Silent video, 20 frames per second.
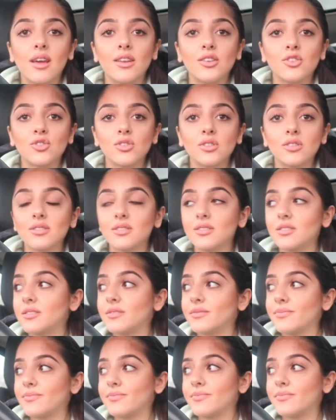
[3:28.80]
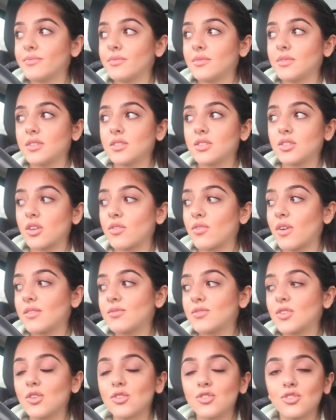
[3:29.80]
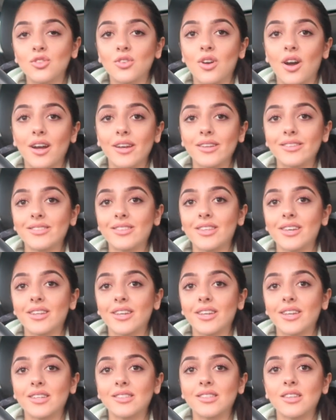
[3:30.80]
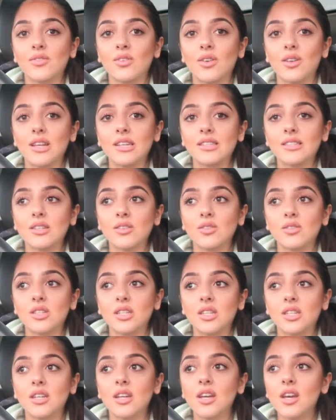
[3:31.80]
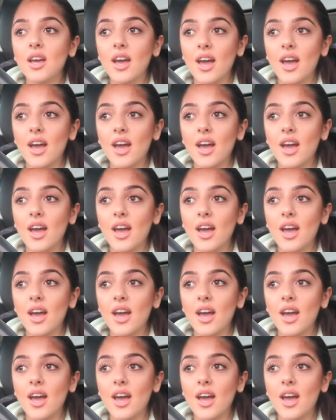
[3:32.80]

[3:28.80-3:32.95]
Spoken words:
entrance. So if I've told you guys, then I guess I feel less guilty.